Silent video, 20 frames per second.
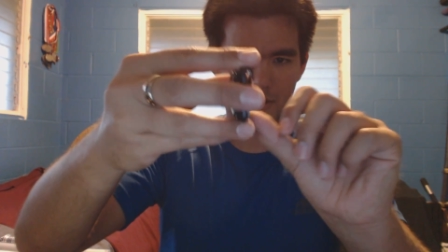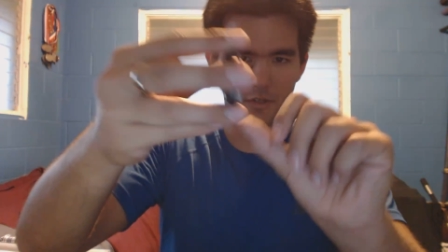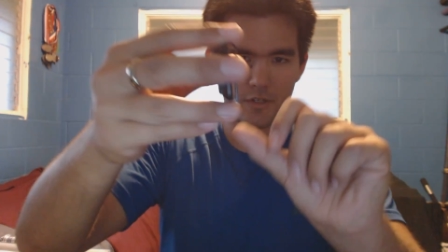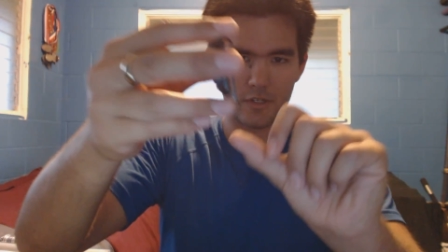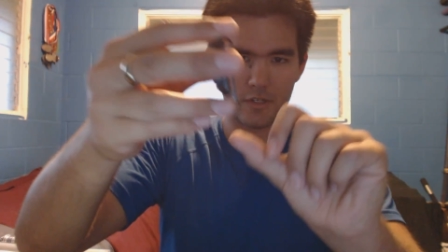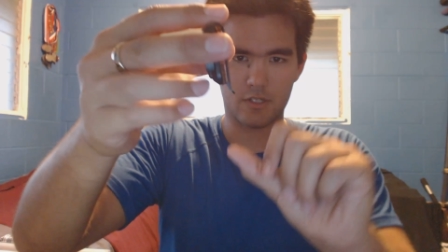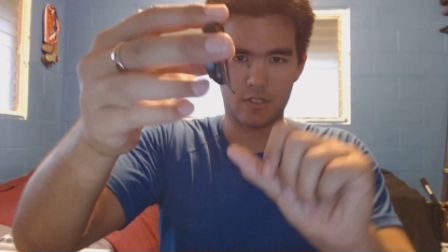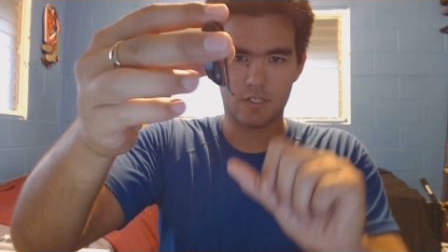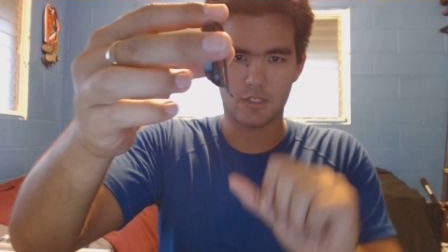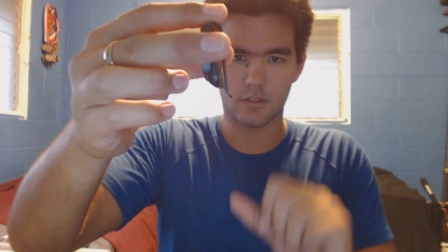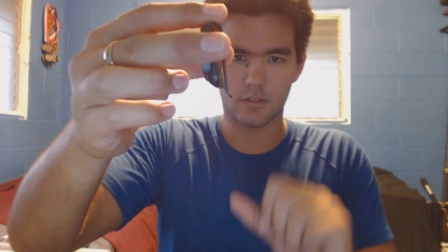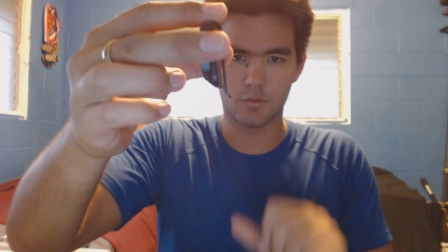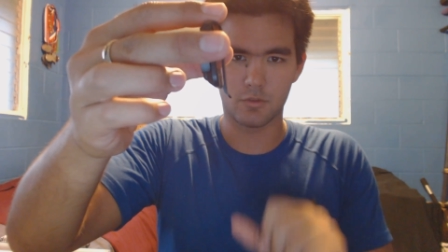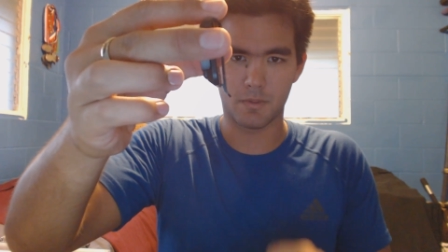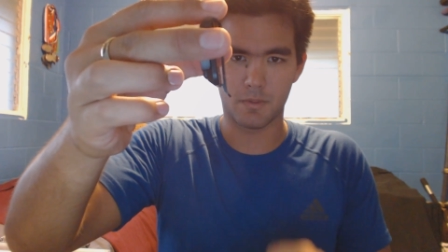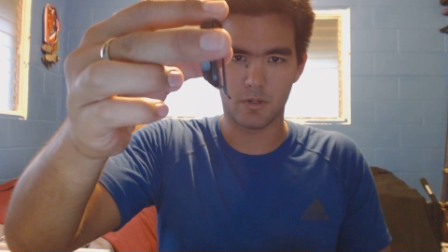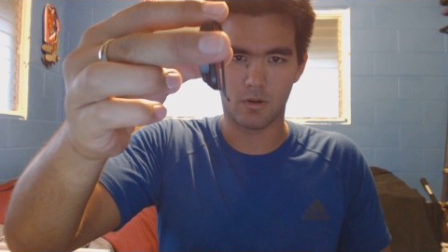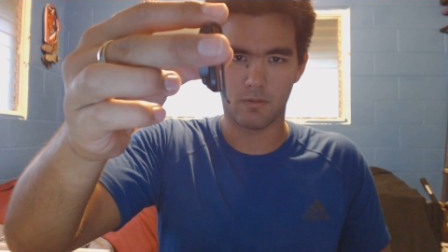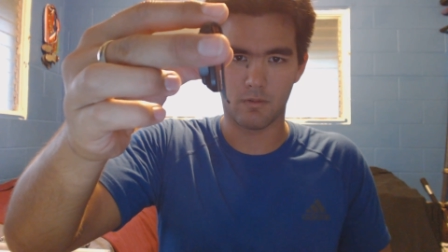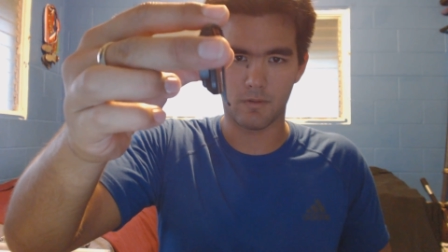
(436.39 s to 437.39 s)
You can just loop
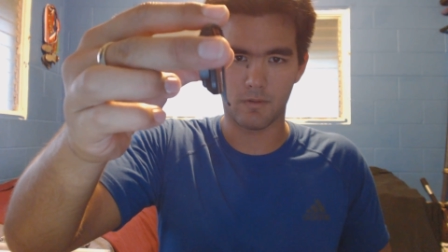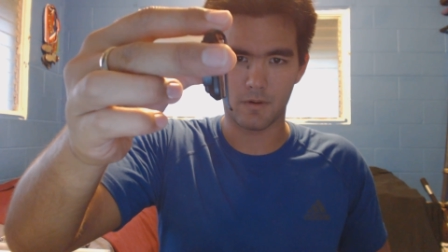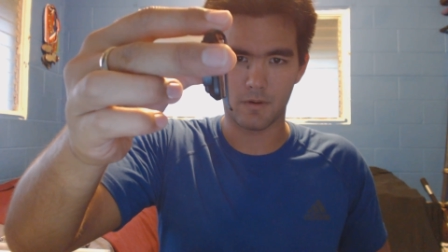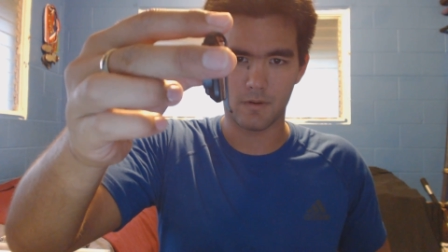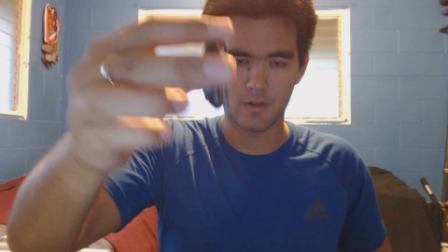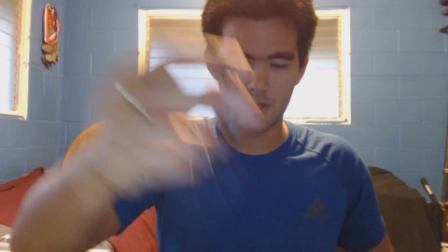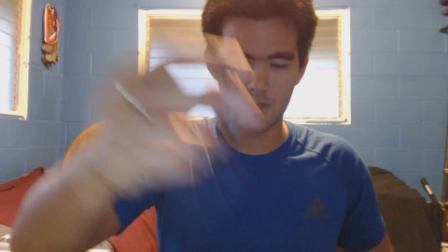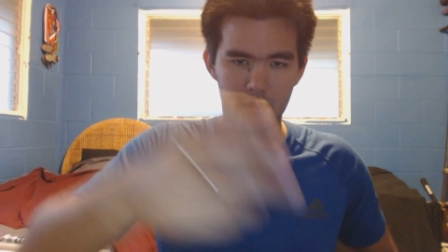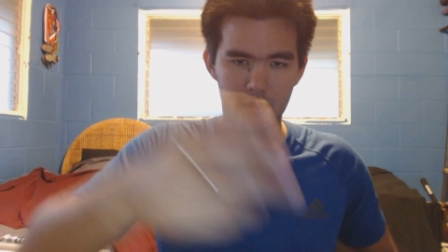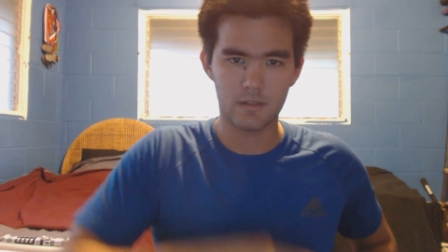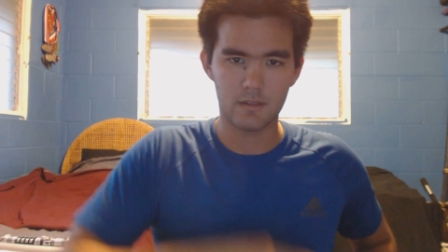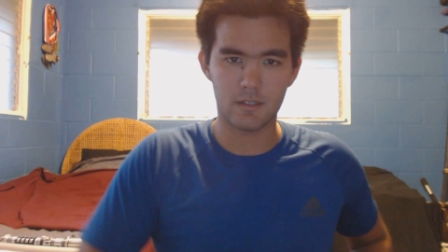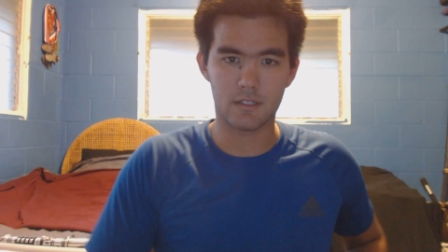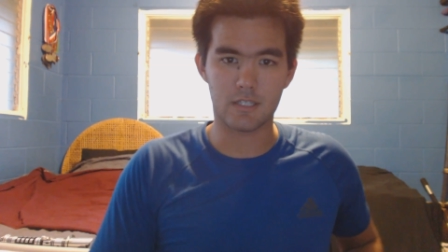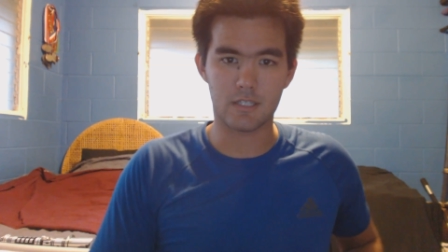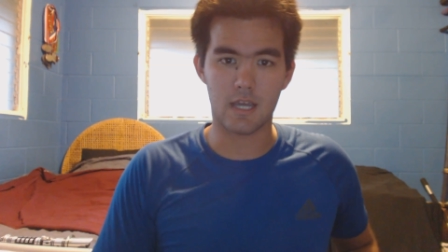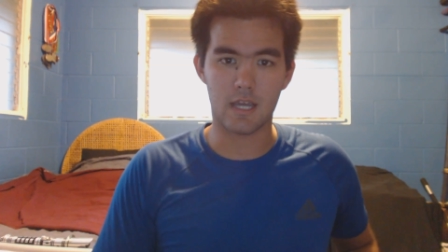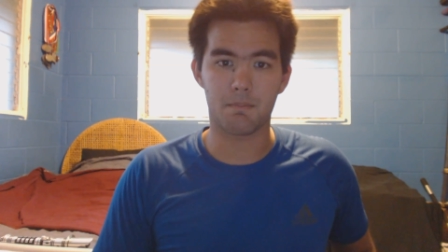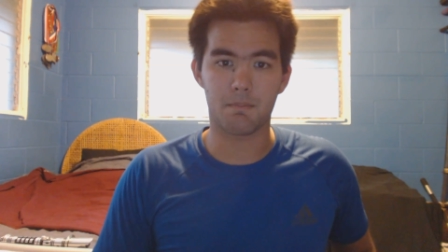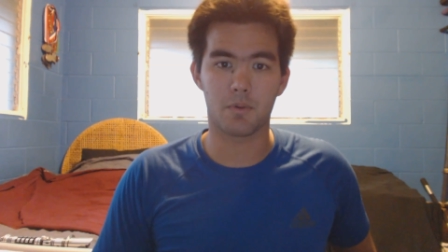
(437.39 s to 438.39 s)
it over the
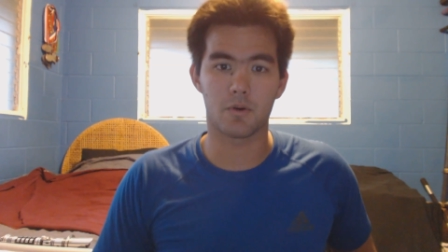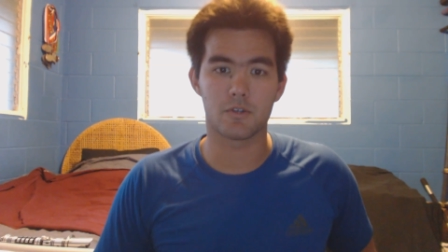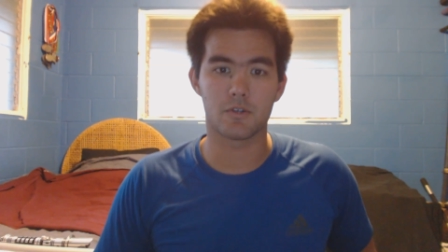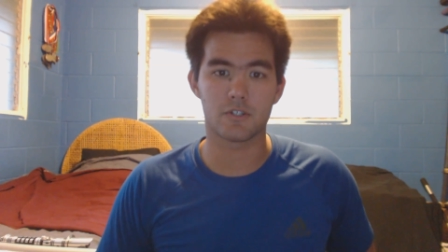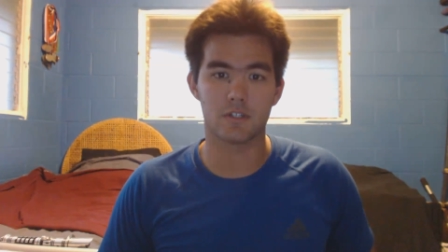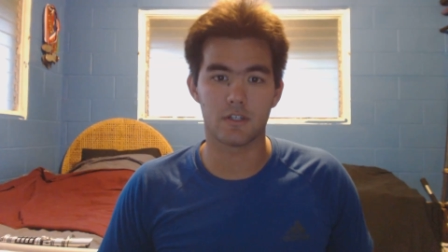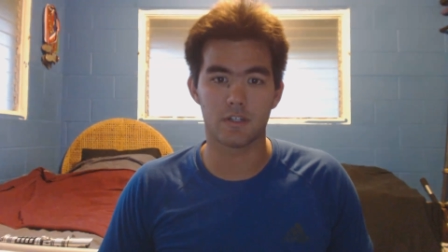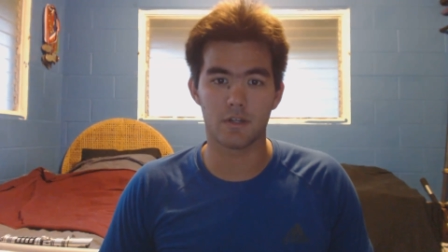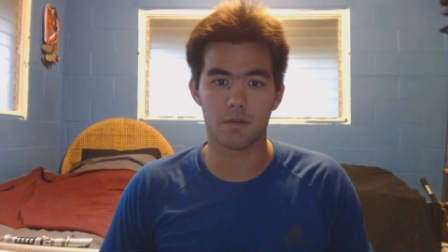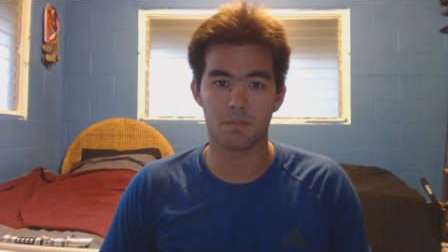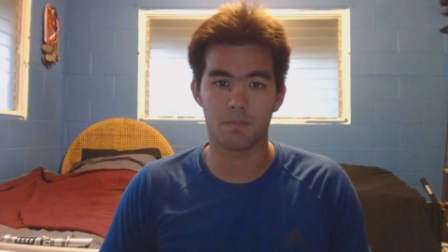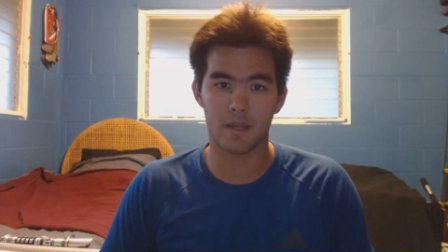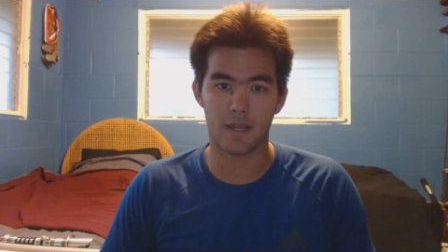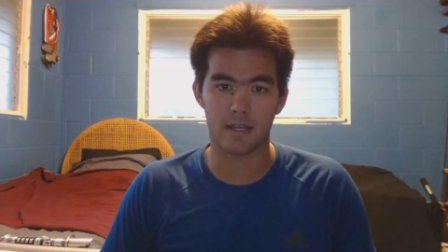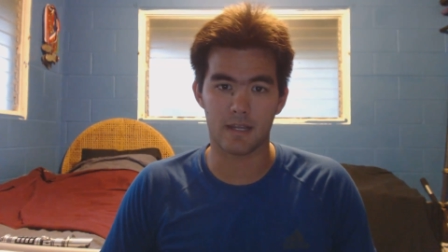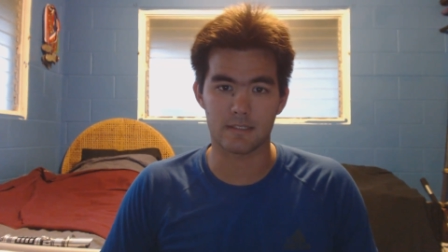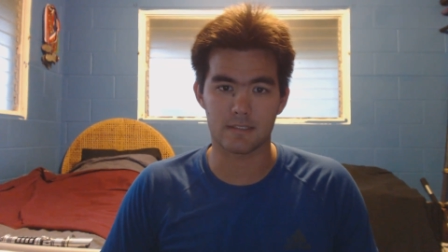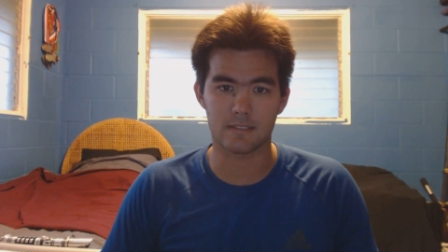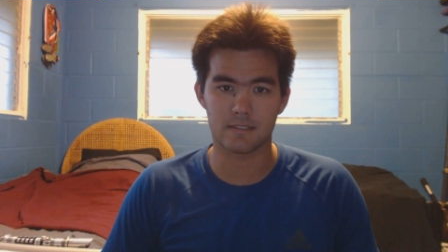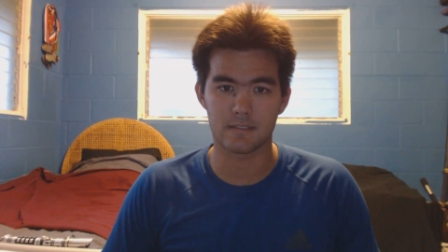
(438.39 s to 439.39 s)
top portion of your
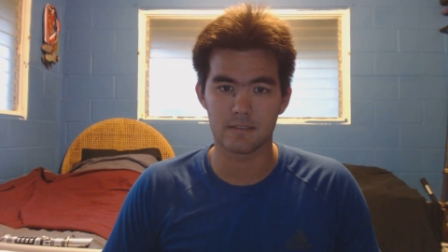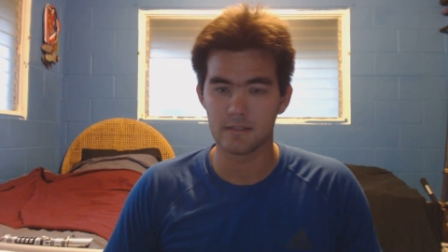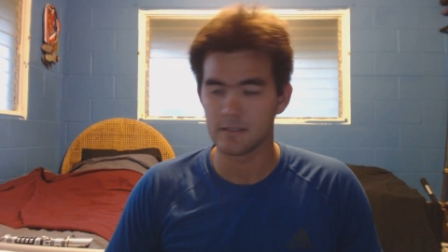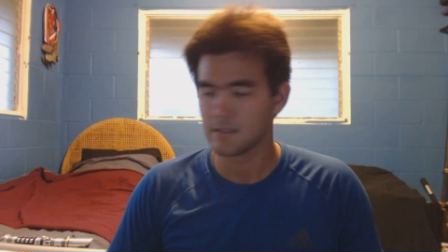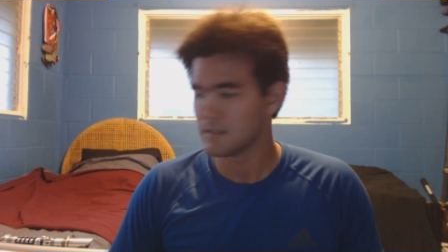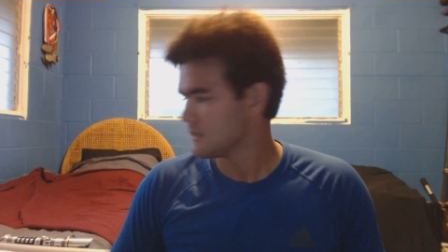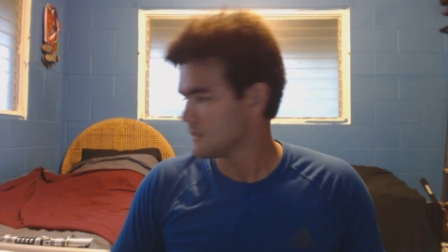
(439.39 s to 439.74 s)
pants.